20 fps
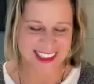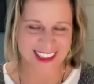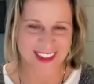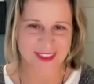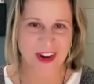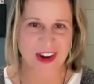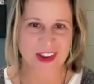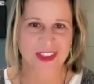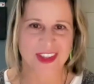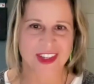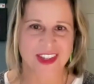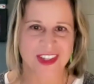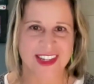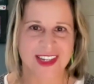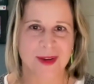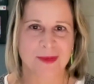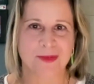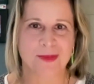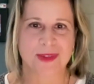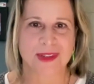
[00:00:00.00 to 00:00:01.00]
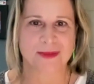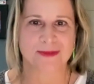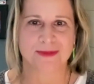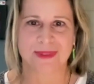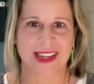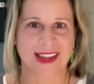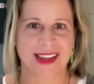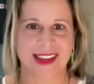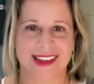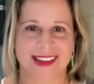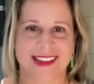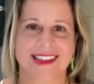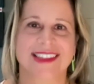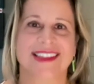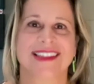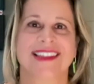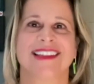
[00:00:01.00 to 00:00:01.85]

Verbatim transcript: Martha, yeah. you need a bangs.